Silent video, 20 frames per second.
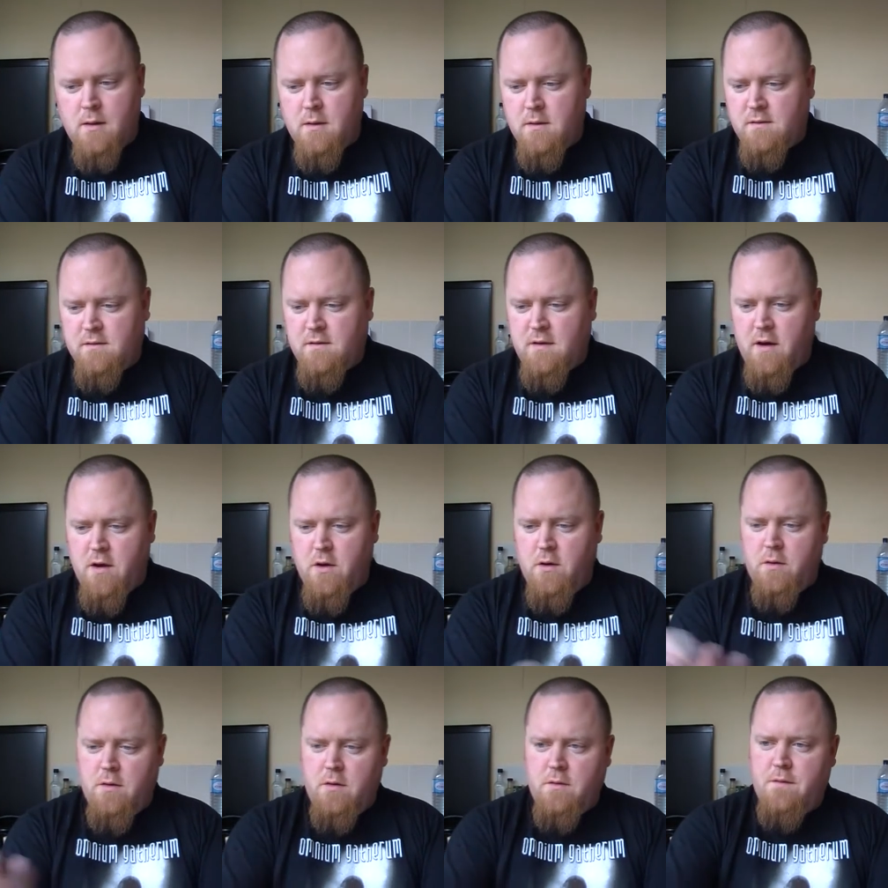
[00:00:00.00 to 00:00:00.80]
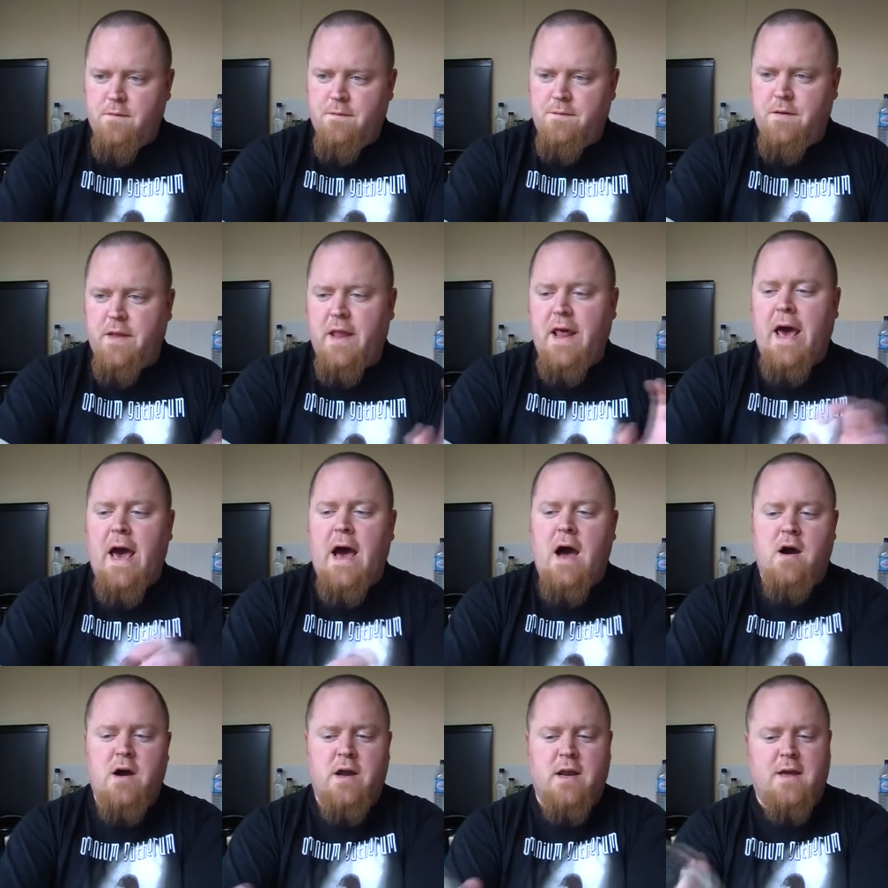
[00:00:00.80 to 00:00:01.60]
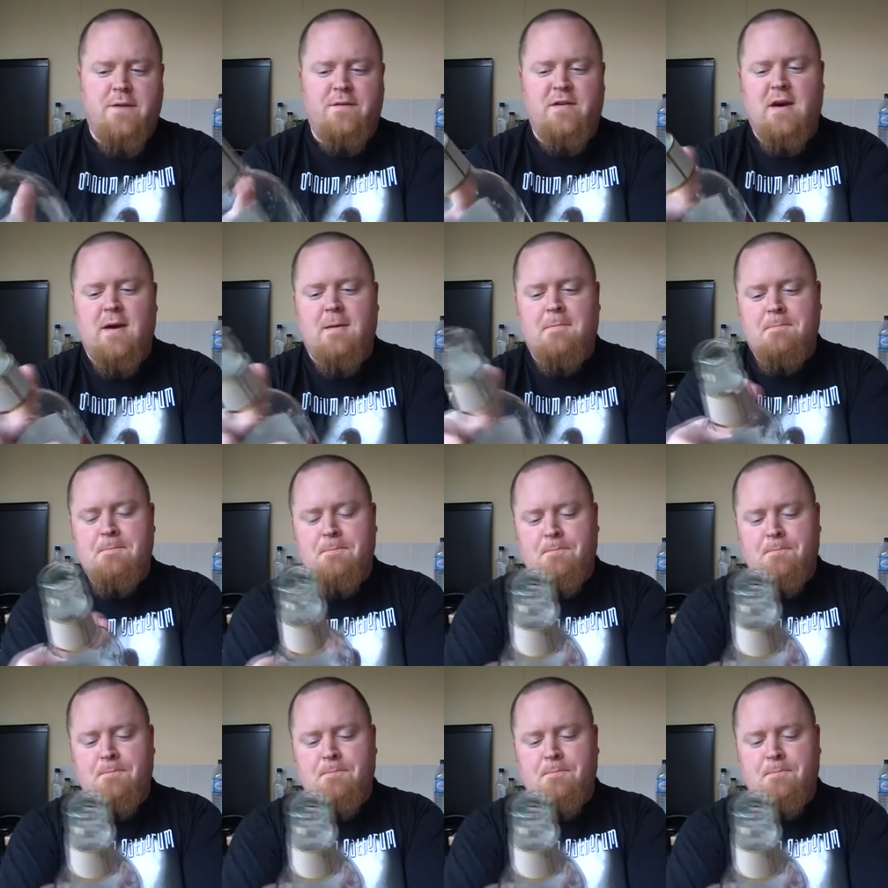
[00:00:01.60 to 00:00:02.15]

So for that, I'm going to give it...